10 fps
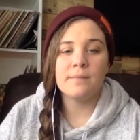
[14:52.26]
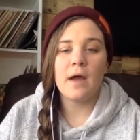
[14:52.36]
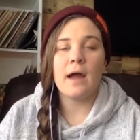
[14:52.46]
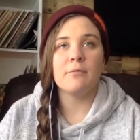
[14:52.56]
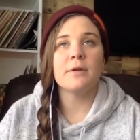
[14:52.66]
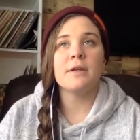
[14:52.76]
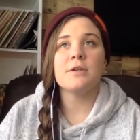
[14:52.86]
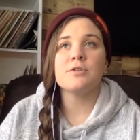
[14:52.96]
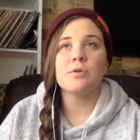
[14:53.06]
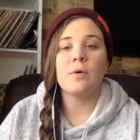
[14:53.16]
I really
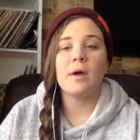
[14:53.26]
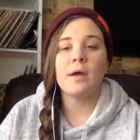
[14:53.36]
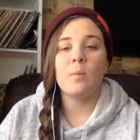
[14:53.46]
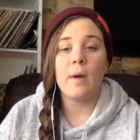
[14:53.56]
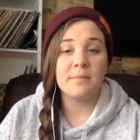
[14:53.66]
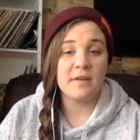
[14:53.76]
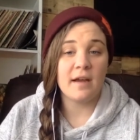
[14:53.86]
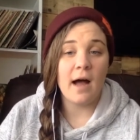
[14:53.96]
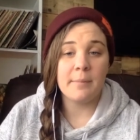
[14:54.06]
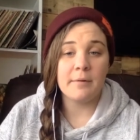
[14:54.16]
enjoy website
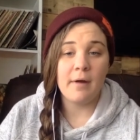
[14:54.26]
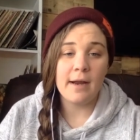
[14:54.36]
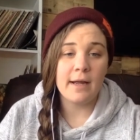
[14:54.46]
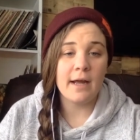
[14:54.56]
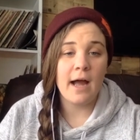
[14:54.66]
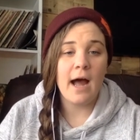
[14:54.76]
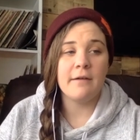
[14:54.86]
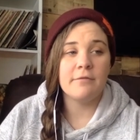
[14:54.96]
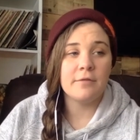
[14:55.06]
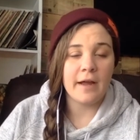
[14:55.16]
copywriting.
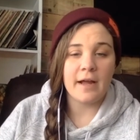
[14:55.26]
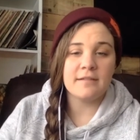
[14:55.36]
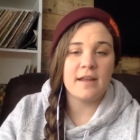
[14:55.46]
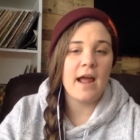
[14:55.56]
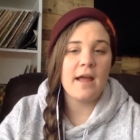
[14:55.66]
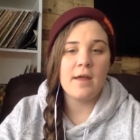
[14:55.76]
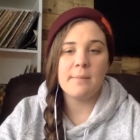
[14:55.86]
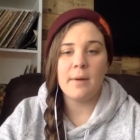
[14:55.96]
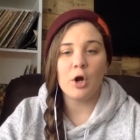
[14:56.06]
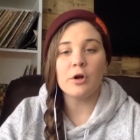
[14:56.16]
Like I said,
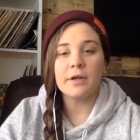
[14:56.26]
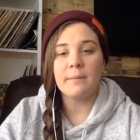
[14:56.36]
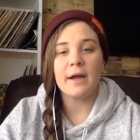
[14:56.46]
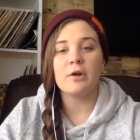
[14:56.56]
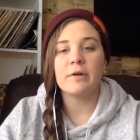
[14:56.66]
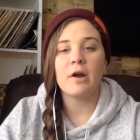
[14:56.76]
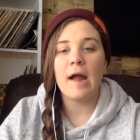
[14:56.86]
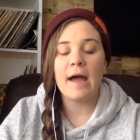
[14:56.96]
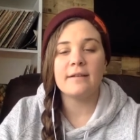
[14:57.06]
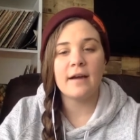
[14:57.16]
early in my career,
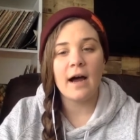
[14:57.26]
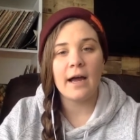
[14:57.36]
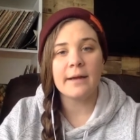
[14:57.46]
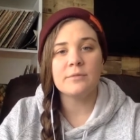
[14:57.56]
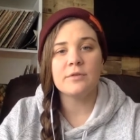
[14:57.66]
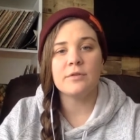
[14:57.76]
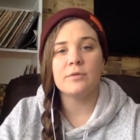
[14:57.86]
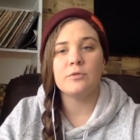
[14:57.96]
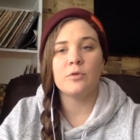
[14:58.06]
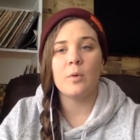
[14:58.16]
I had time
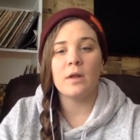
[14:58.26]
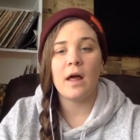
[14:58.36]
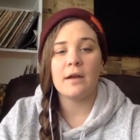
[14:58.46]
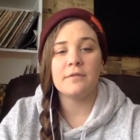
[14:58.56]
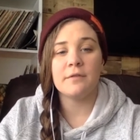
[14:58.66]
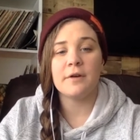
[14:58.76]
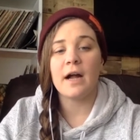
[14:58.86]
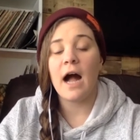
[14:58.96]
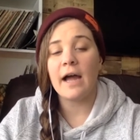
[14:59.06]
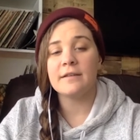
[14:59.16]
to do a lot of
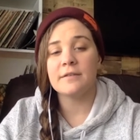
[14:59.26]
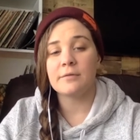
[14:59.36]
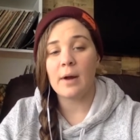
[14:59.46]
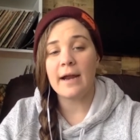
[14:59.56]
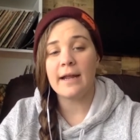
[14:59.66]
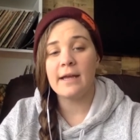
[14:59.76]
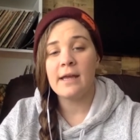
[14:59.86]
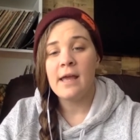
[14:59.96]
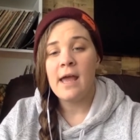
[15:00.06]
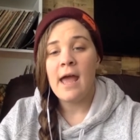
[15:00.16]
different kinds of
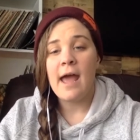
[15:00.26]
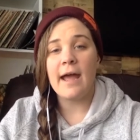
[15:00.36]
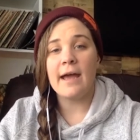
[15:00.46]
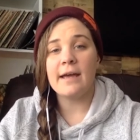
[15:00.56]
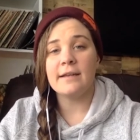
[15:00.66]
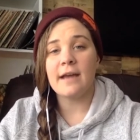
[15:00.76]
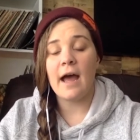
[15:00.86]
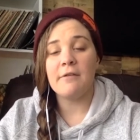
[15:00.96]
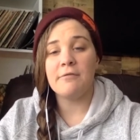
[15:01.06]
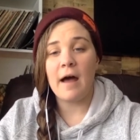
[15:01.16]
writing, and
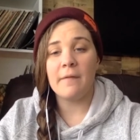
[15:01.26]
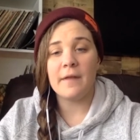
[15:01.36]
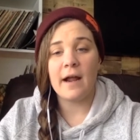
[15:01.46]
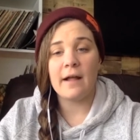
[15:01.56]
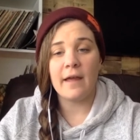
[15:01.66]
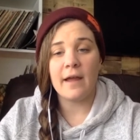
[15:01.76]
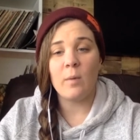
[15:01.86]
I found that I like